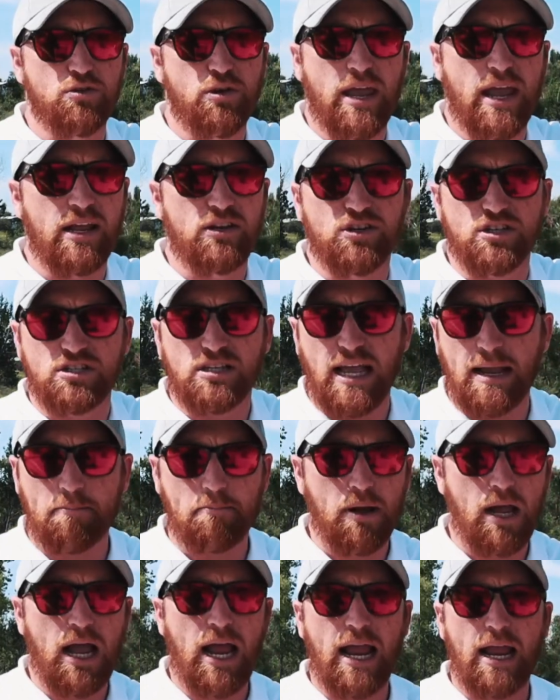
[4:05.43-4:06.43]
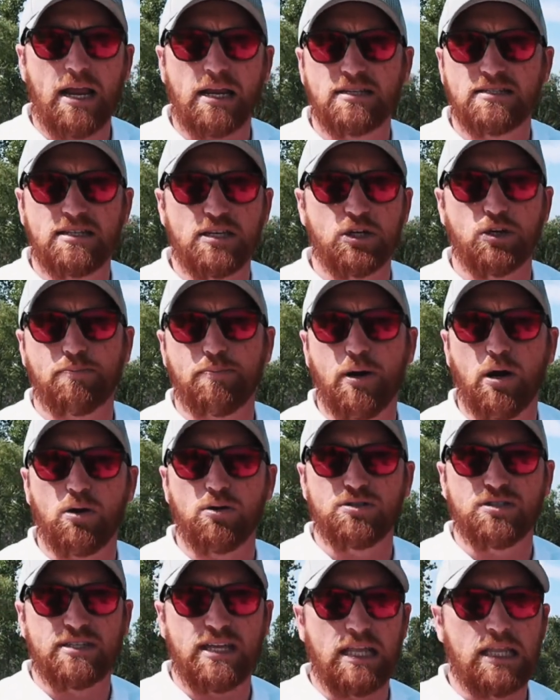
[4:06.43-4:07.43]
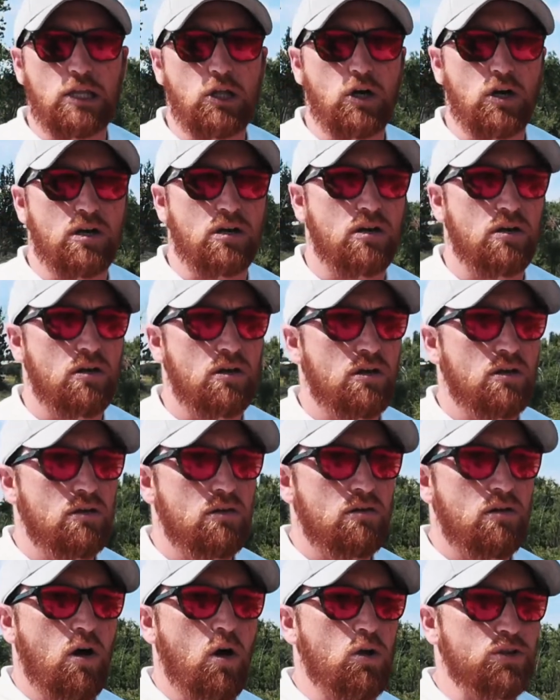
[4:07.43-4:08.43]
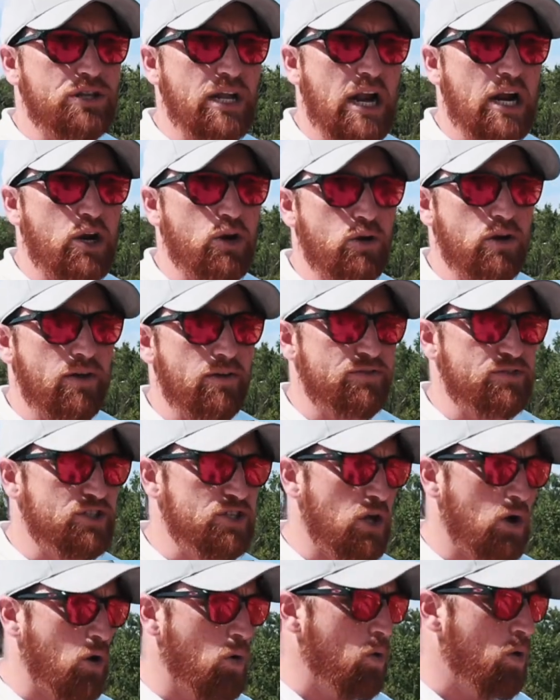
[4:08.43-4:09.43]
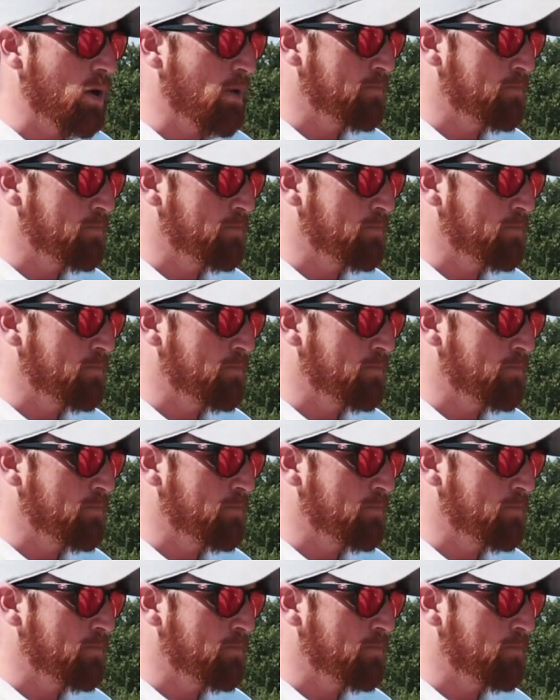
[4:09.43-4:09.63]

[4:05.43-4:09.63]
you can't just like buy cedar posts that look all decorative. So